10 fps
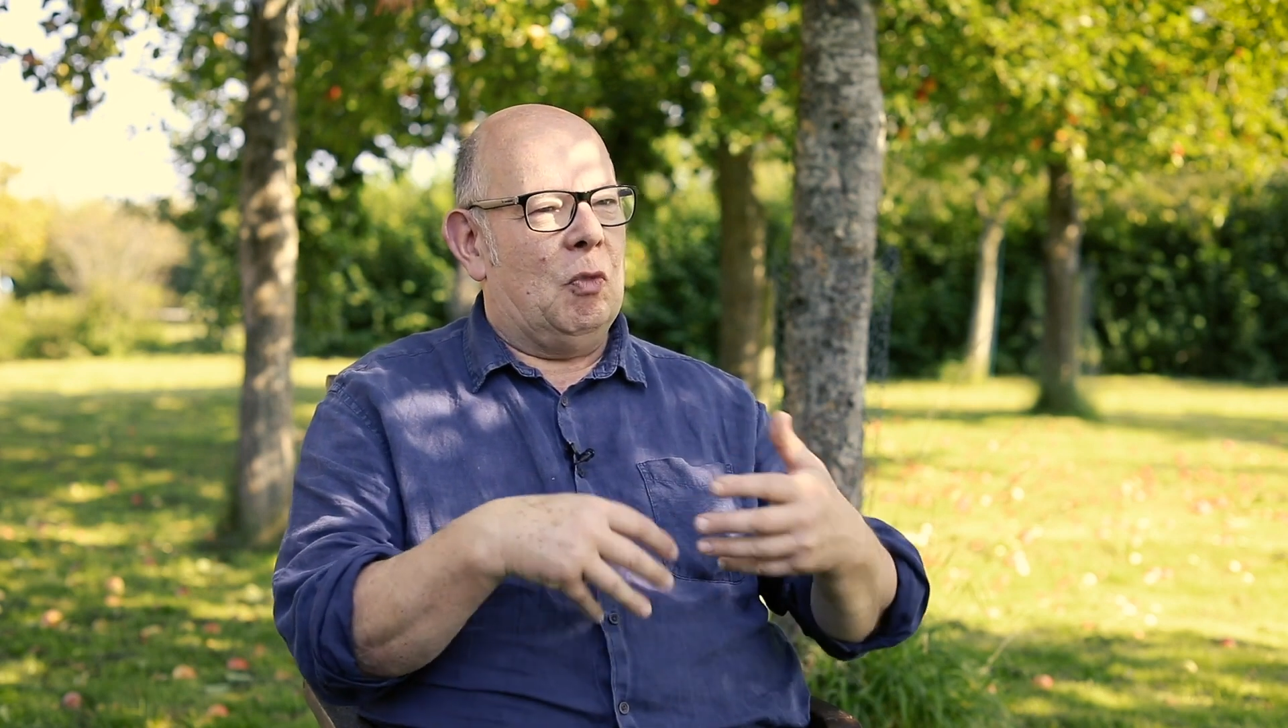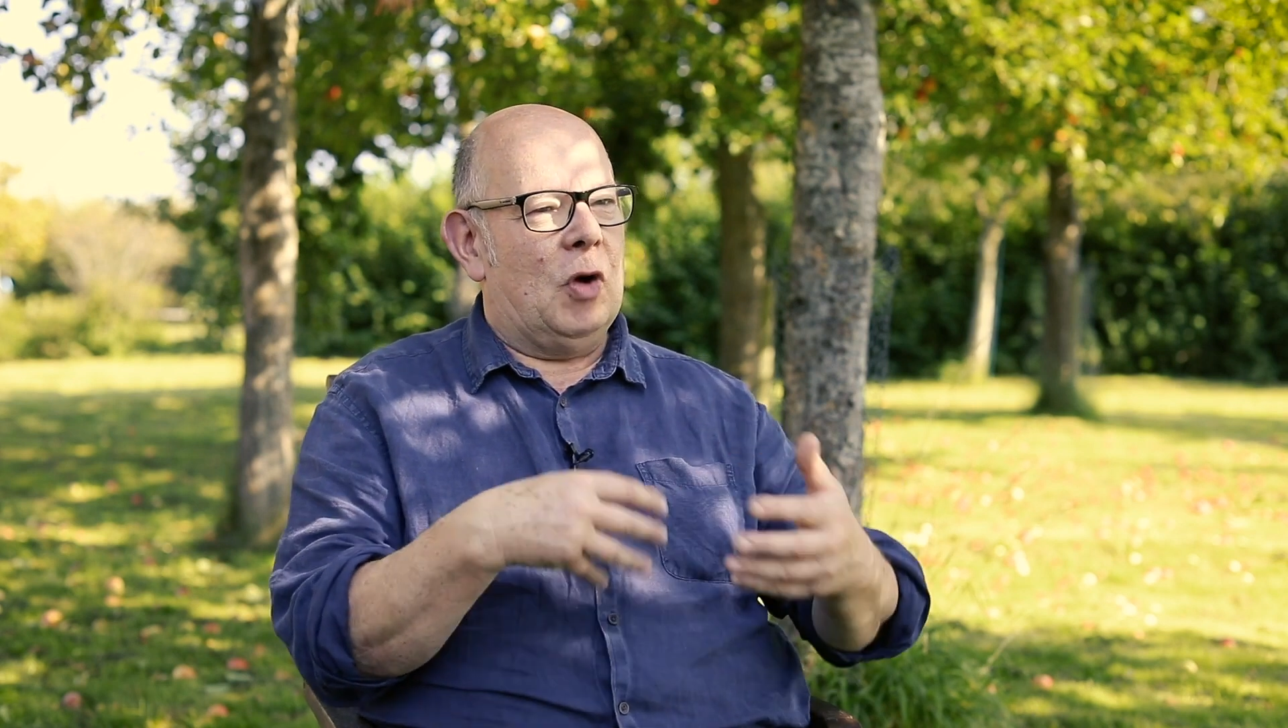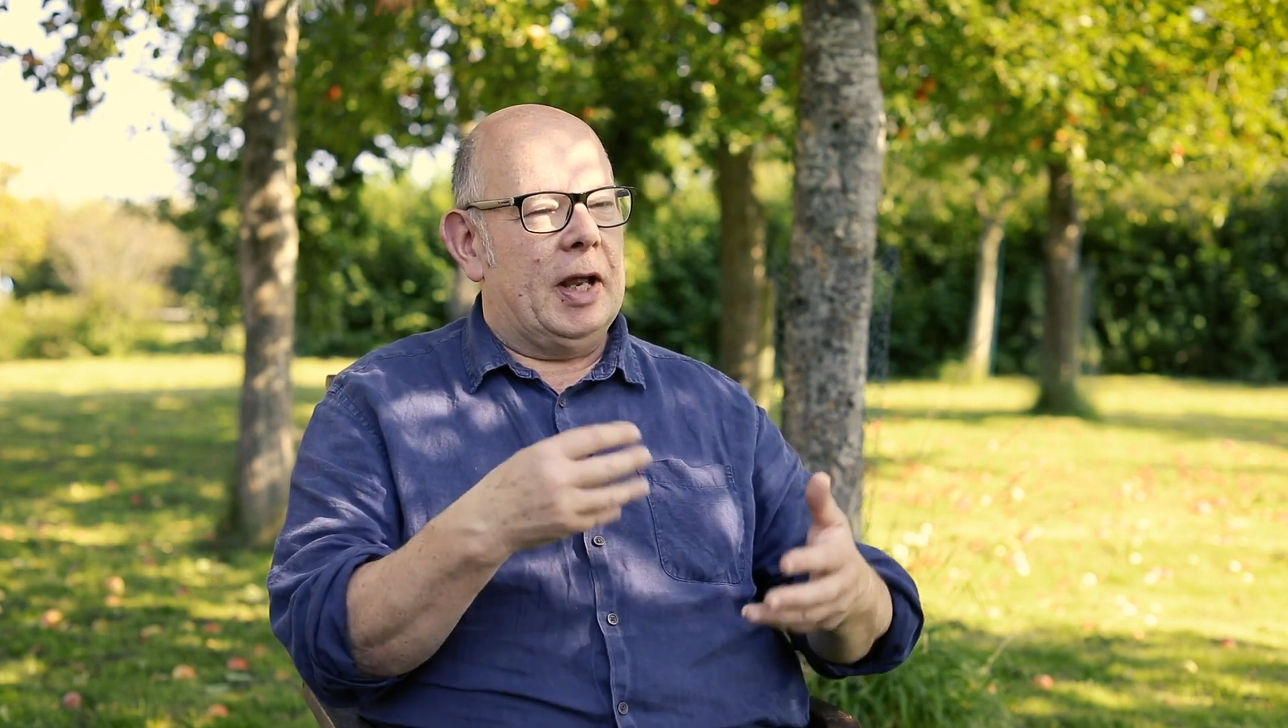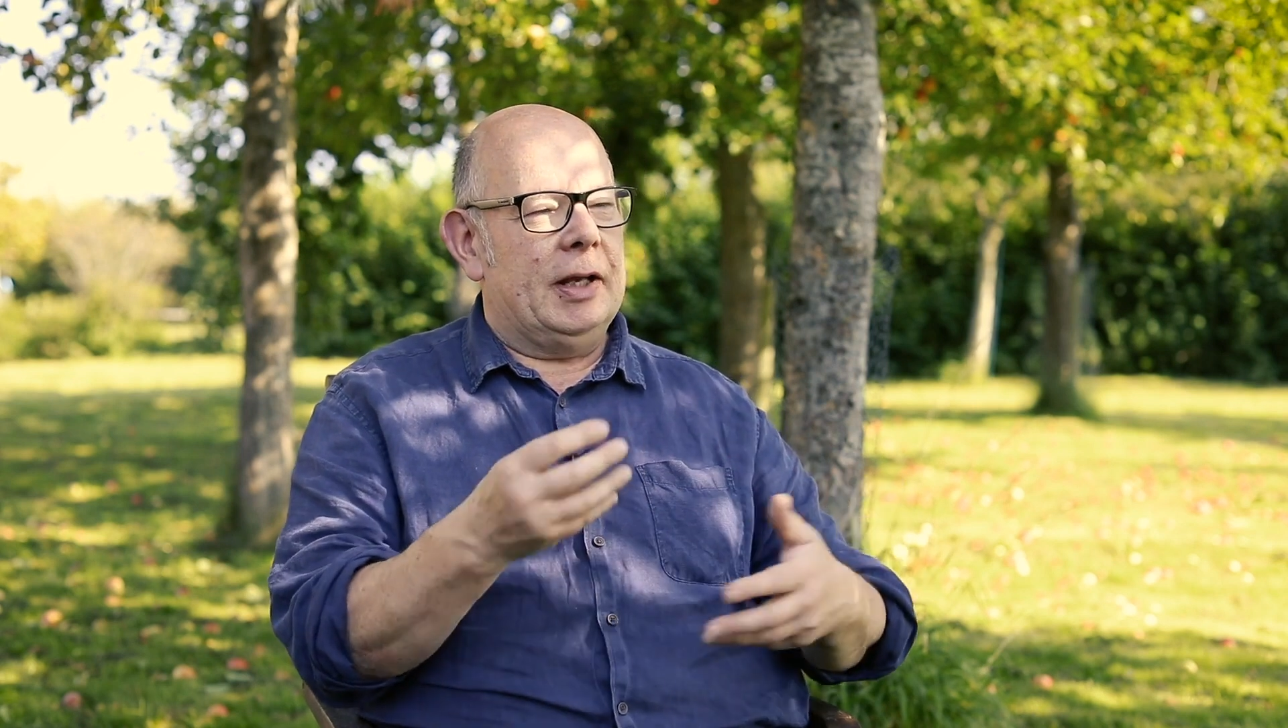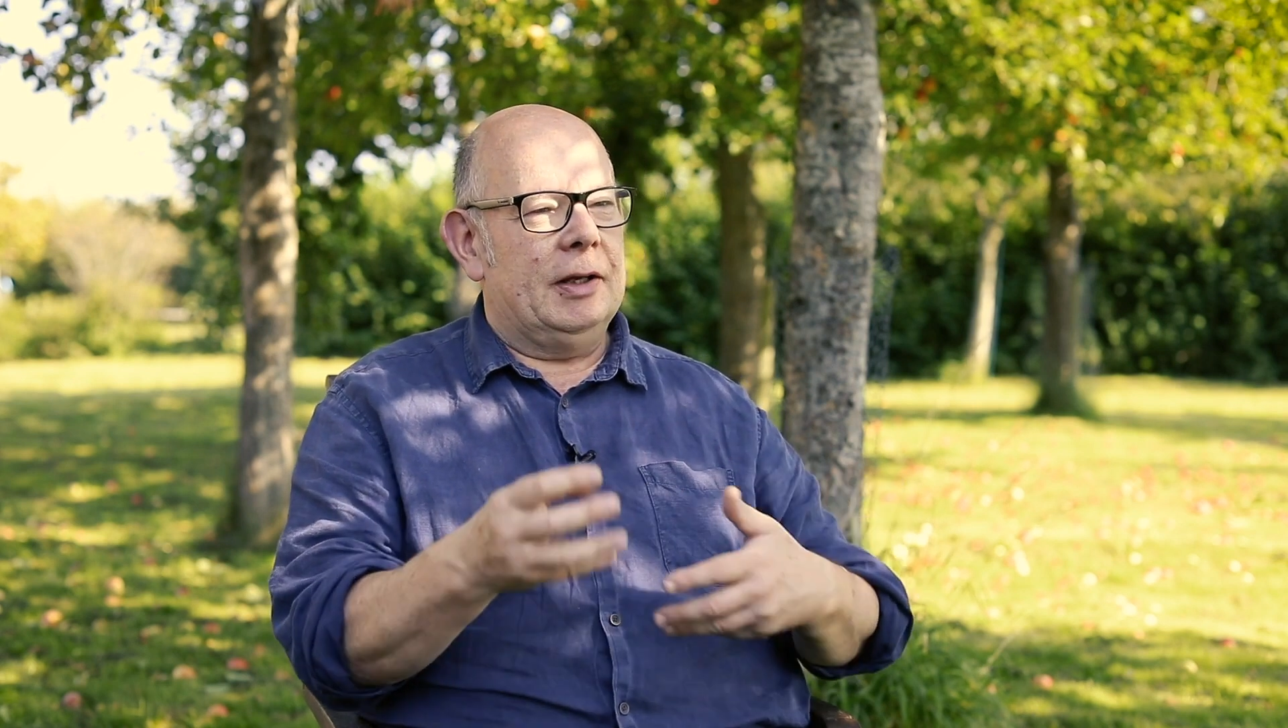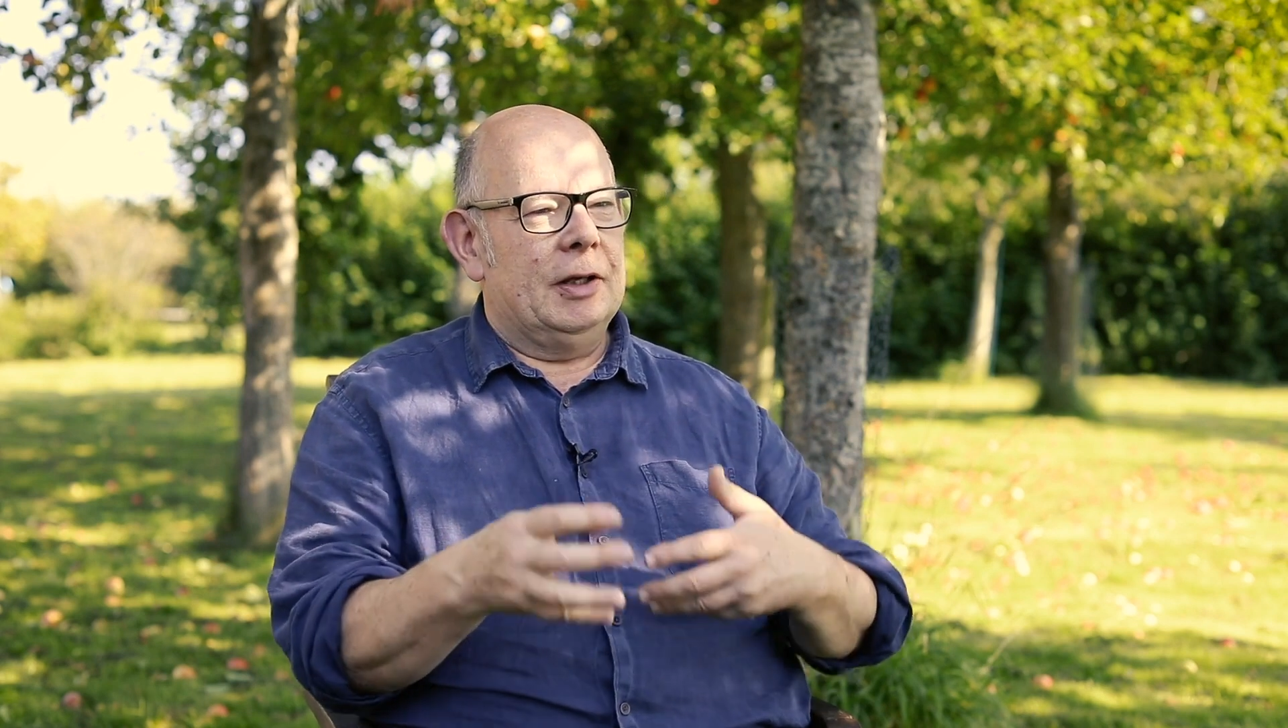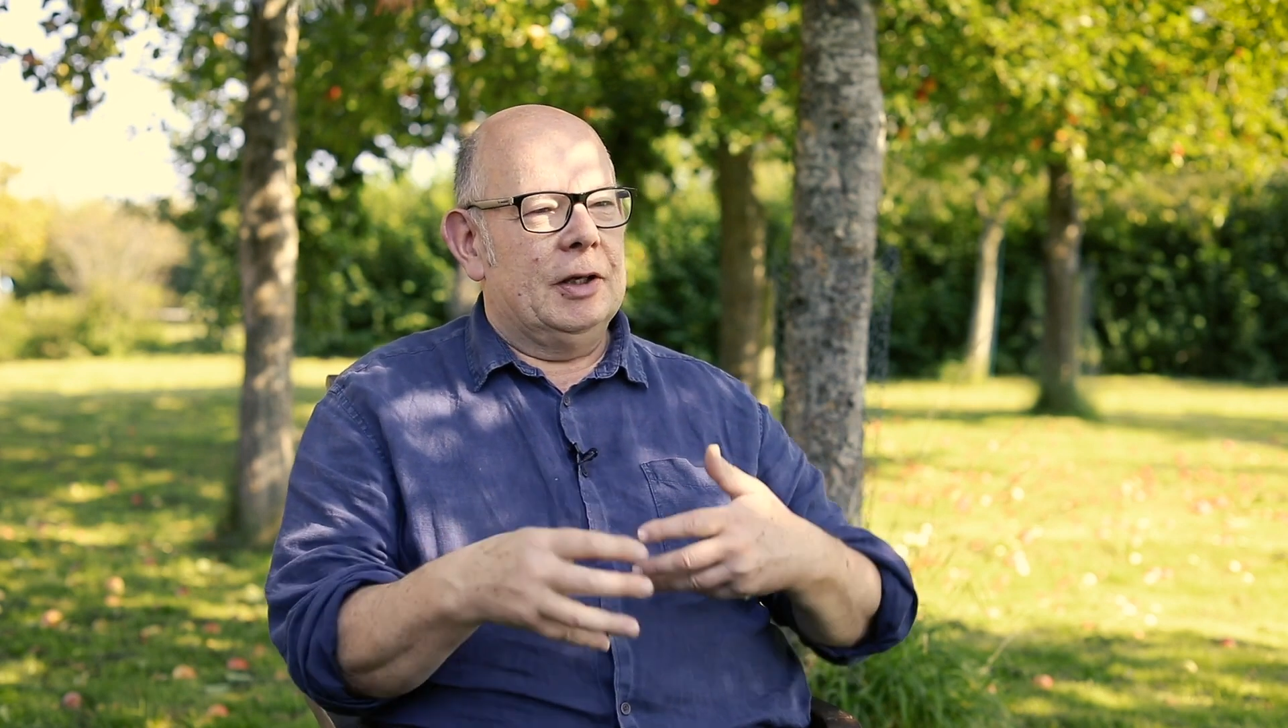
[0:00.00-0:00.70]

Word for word: way